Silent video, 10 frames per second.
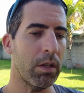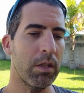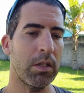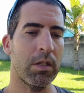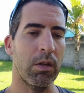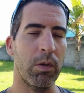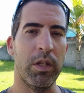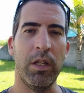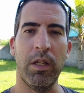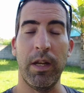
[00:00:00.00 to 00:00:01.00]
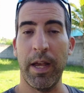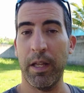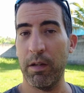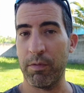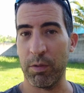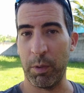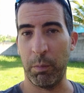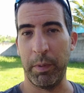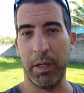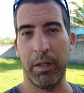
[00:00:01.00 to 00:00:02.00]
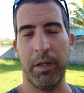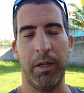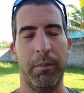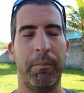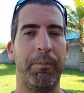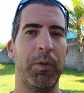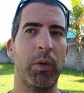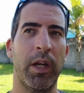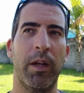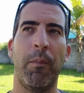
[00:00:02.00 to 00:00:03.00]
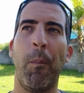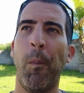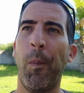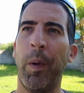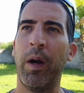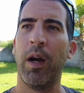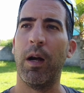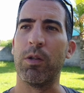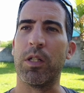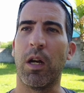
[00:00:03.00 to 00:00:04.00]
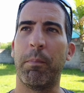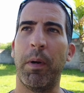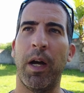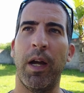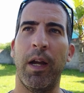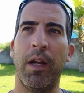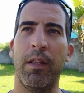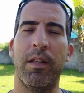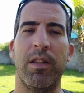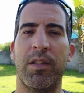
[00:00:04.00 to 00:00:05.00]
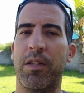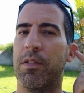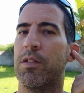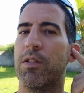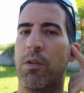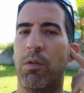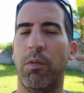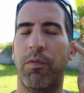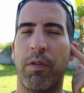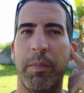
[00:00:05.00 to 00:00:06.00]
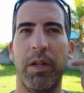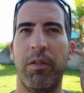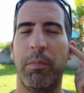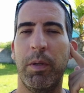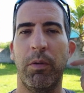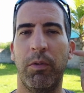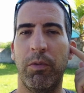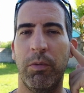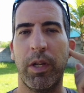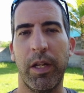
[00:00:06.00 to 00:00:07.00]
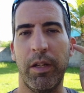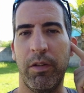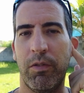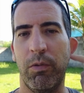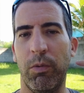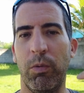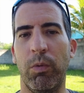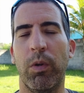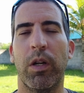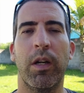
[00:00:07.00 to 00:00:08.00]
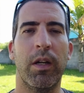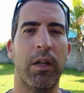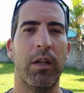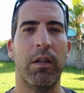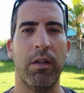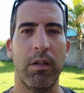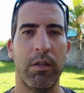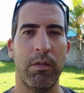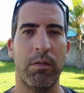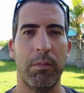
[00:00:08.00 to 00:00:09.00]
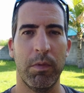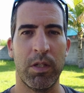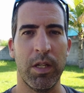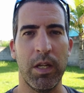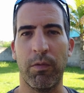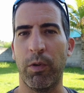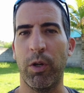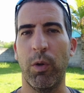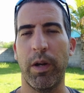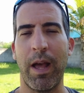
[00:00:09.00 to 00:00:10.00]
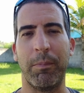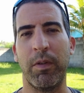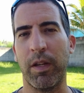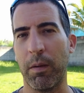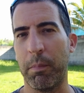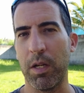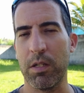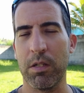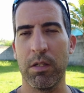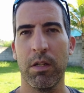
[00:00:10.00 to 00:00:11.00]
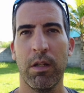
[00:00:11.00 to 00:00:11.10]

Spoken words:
So the negatives about being here, okay, I'll start by the distance. So for me to be able to get into the city of Rio, I'd have to take a bus.